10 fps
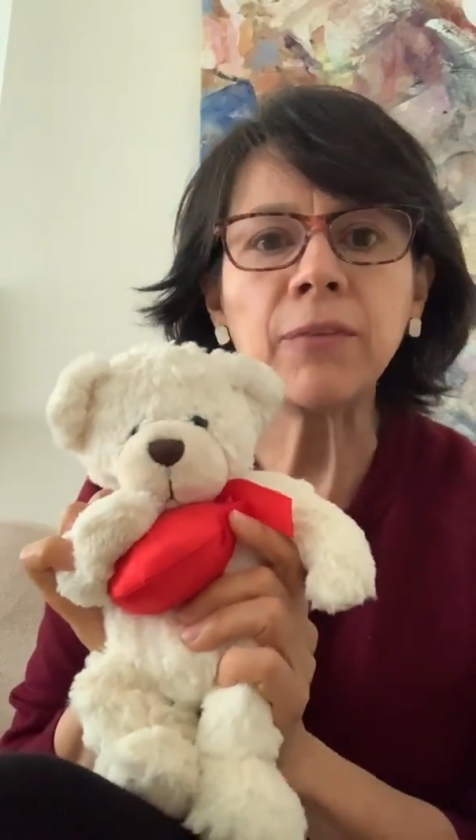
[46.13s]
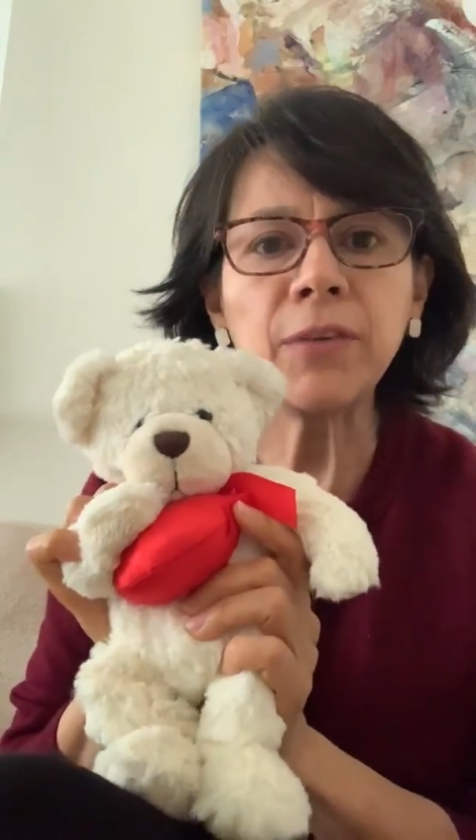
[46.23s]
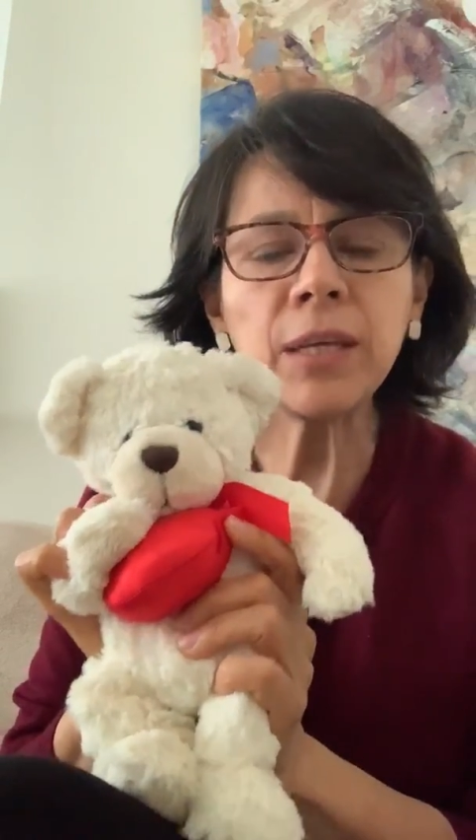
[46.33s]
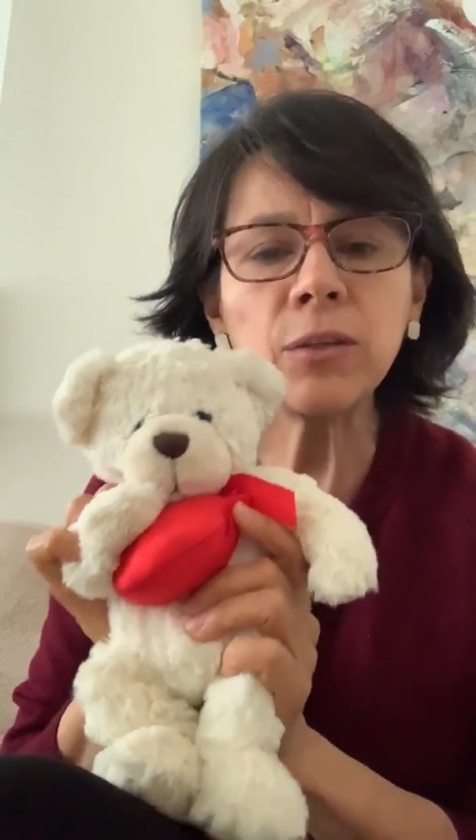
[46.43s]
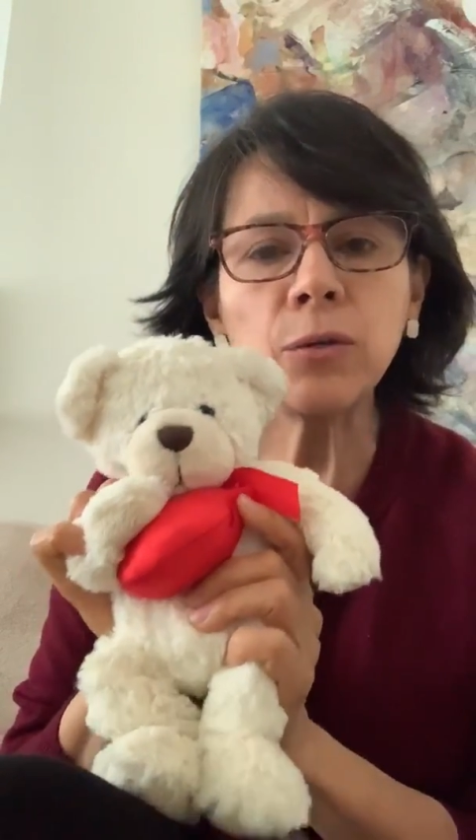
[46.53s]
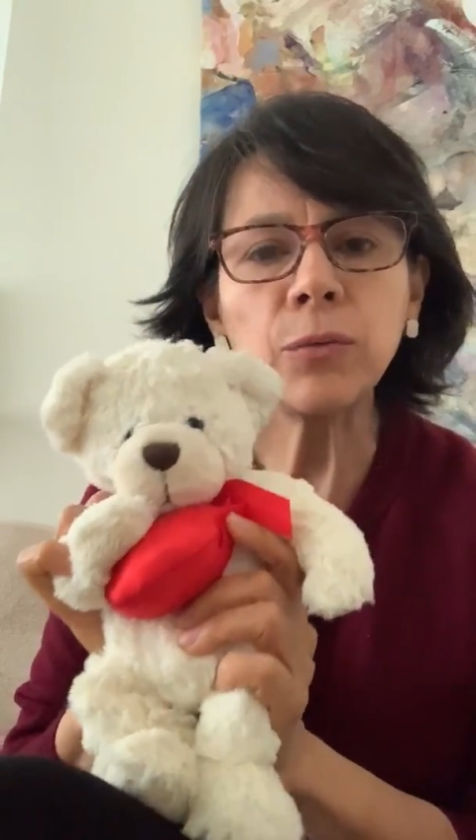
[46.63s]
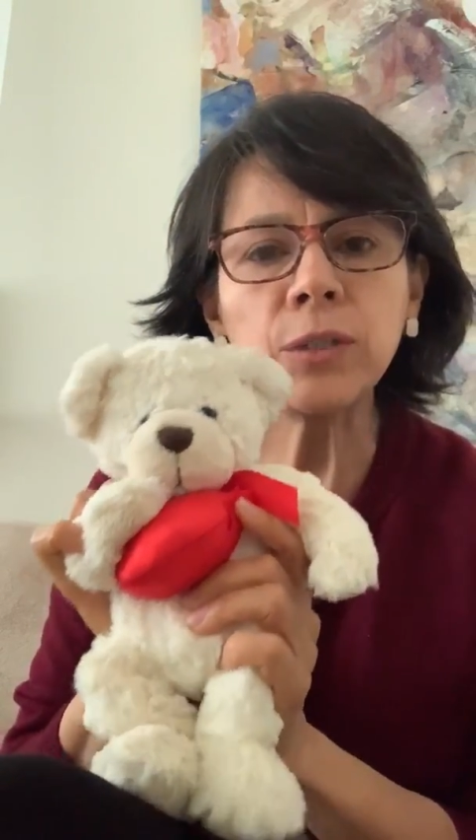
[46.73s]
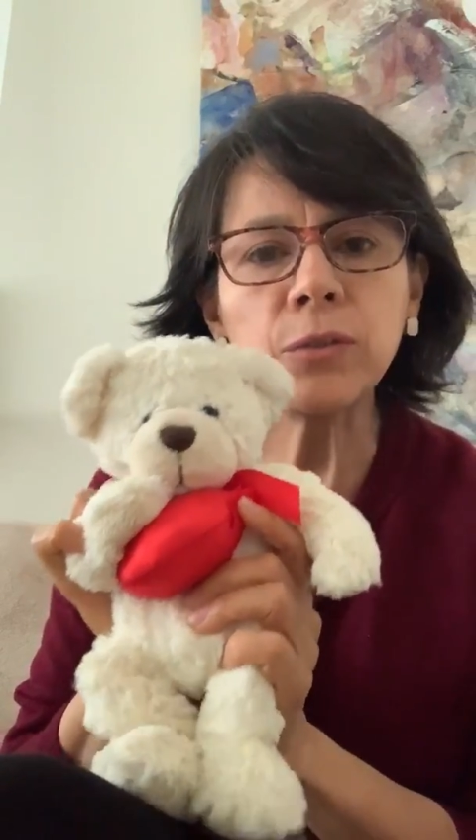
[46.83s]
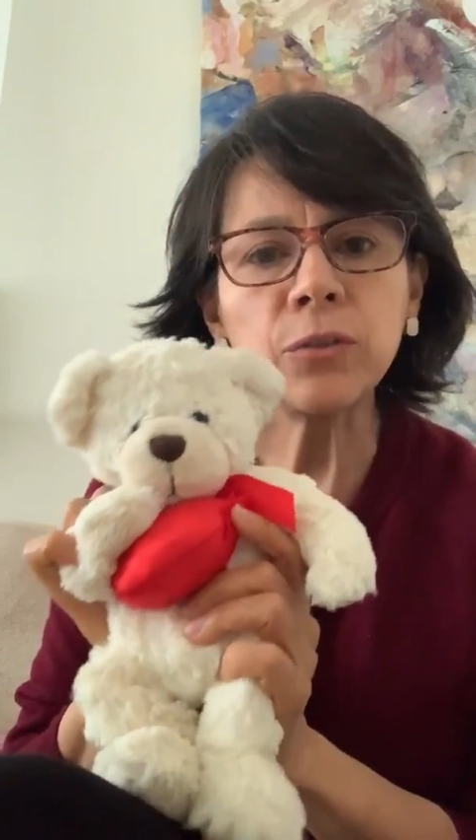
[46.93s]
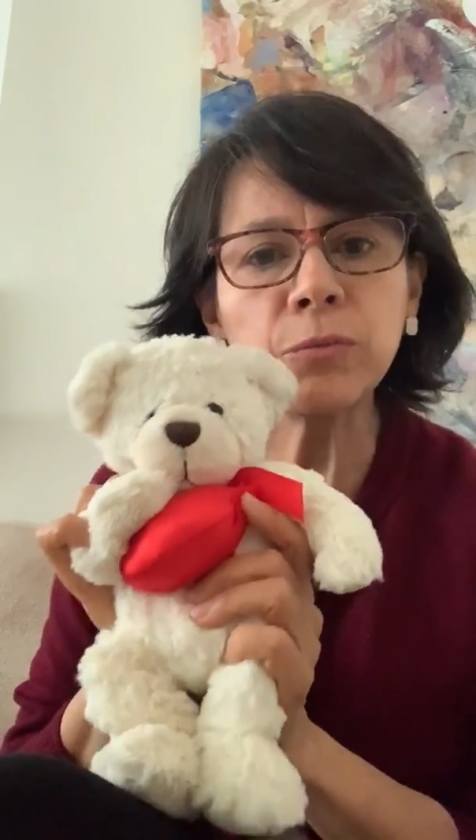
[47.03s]
video with
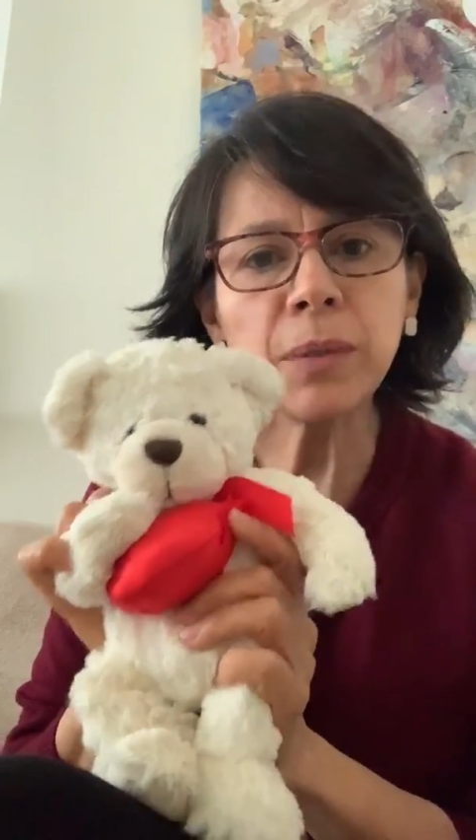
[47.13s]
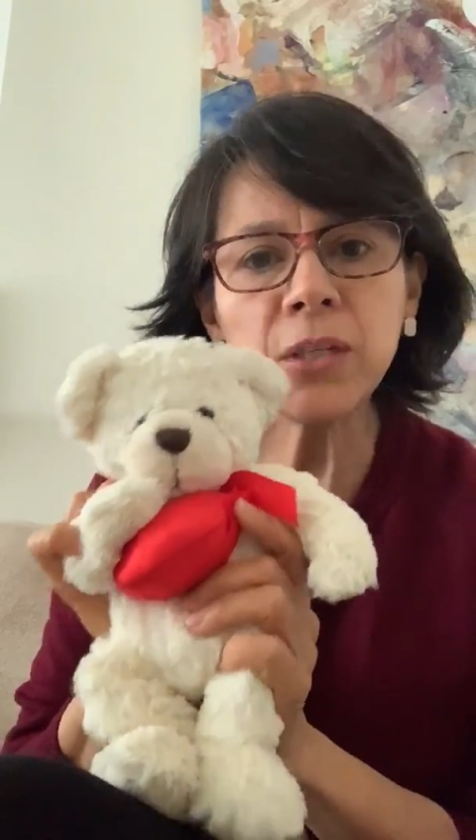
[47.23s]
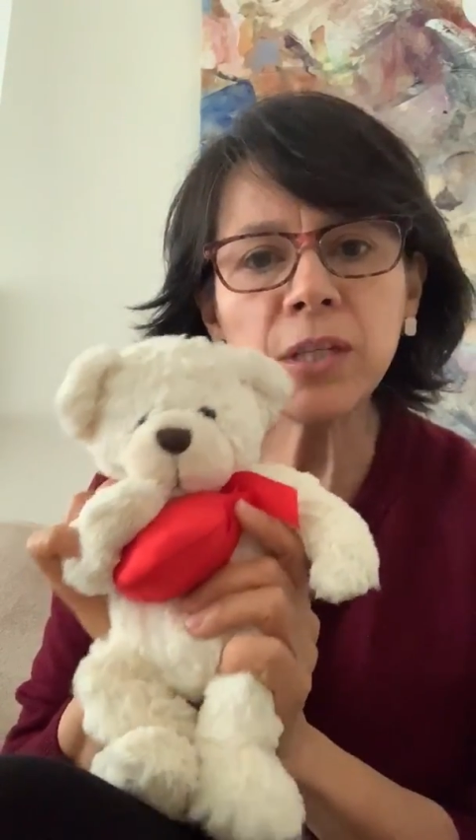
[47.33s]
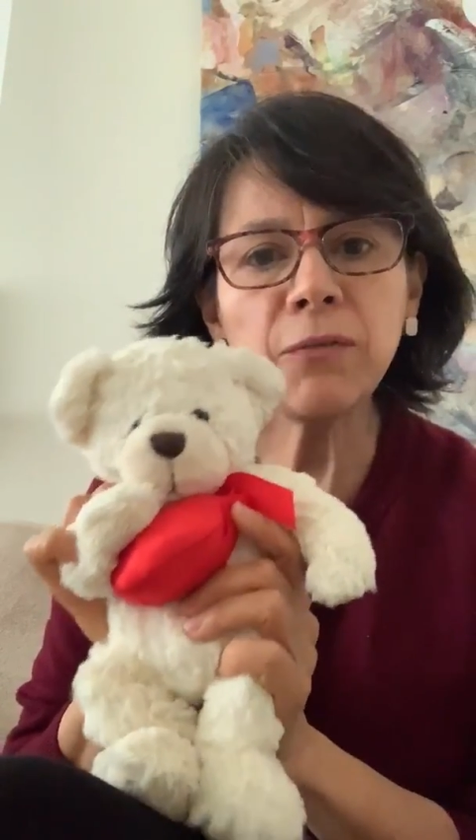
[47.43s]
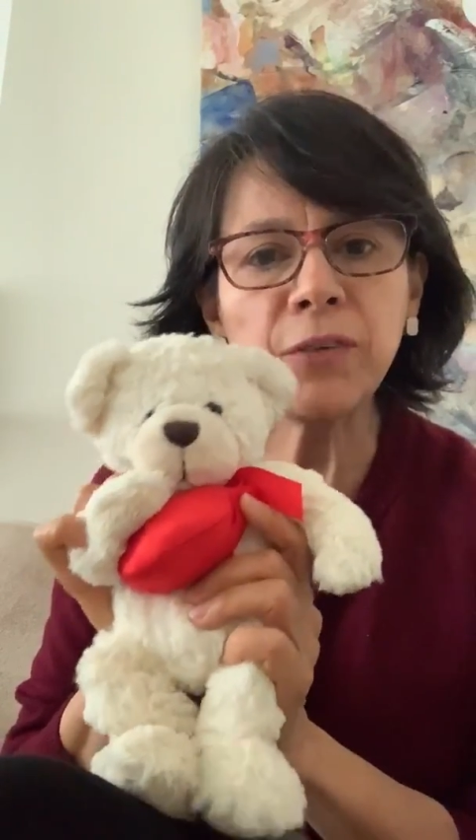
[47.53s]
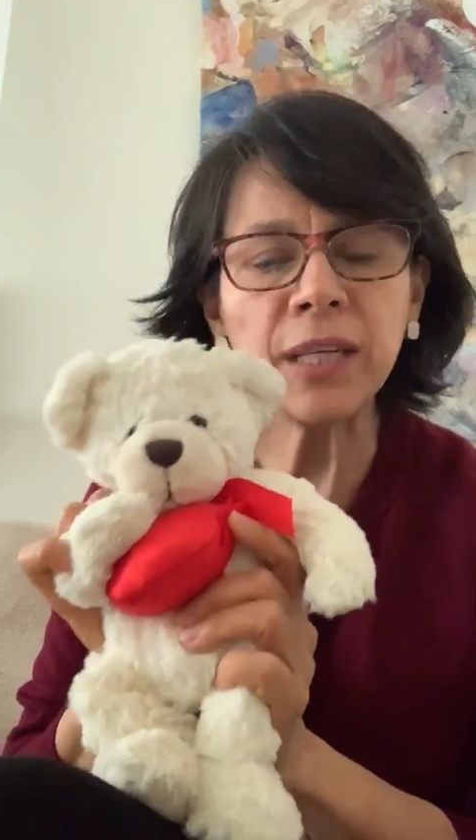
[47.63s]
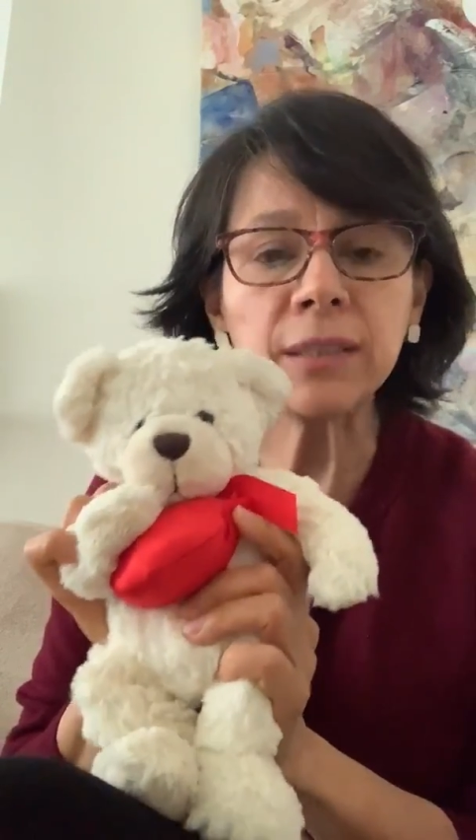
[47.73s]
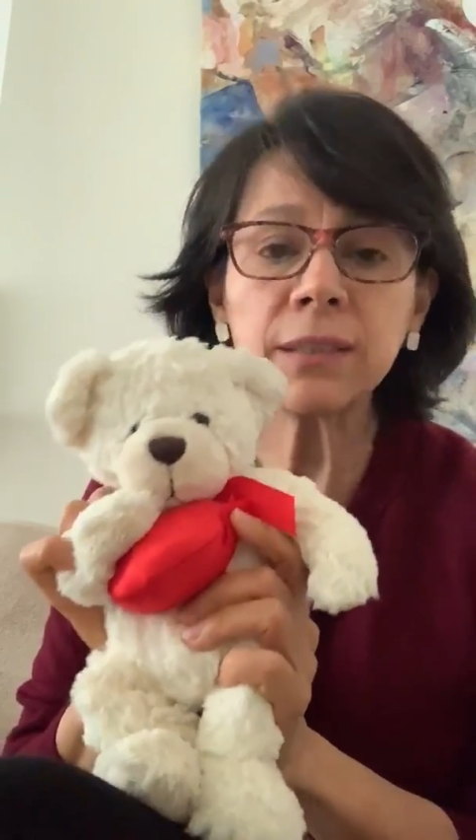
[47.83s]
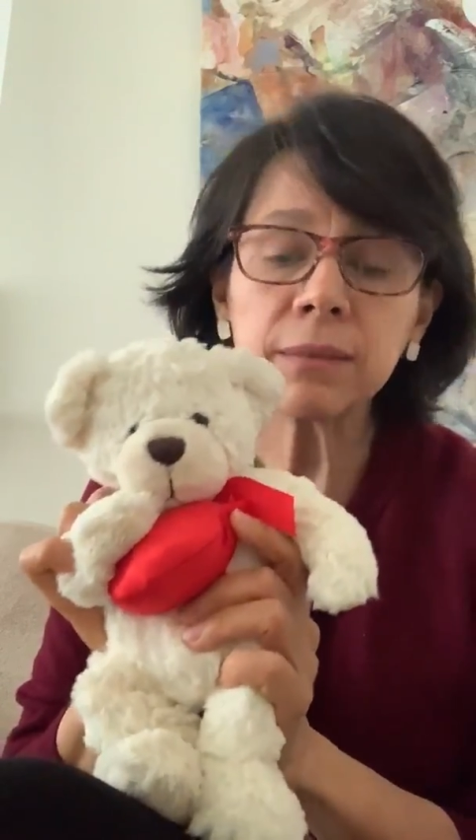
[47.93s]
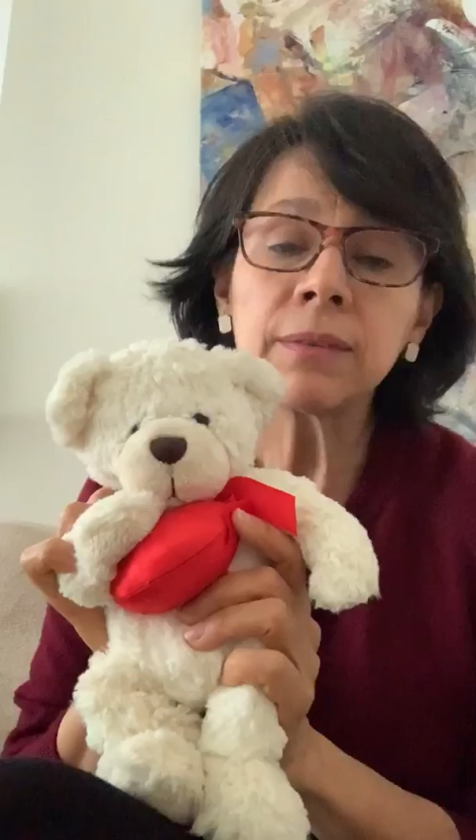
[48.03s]
your special friends,